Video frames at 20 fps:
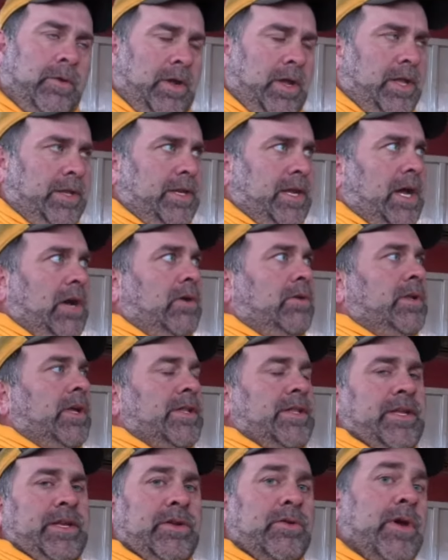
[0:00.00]
Well, on the
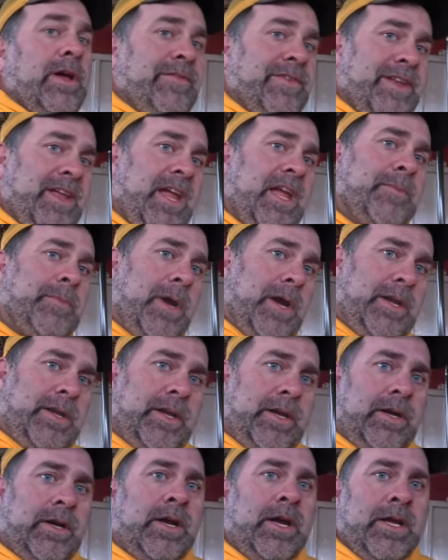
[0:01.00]
outlet, they do have a dam
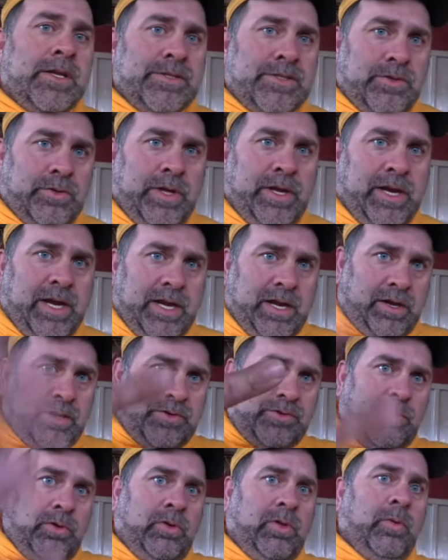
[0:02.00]
on there, so they kind of
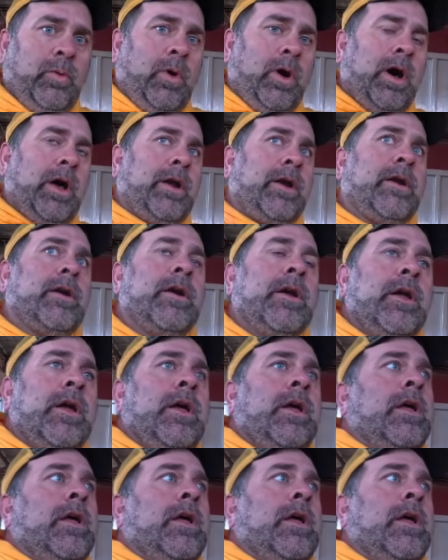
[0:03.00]
control the water.